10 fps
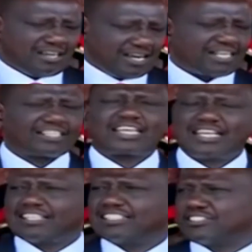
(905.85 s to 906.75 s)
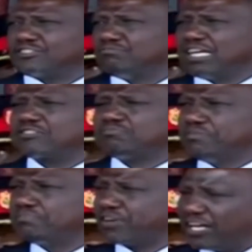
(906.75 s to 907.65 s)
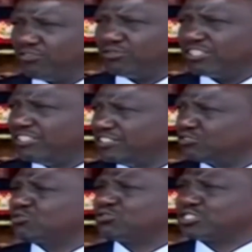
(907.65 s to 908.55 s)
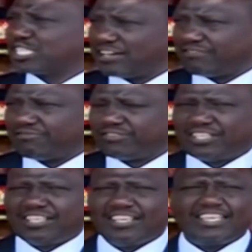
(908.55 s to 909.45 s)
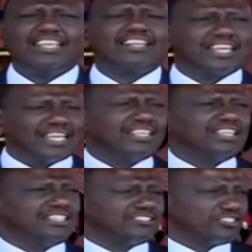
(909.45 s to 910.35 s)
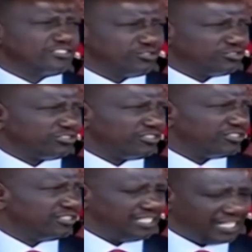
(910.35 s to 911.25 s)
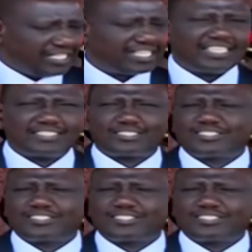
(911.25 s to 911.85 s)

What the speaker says: and Kenyans must be proud to serve in any institution. In any case,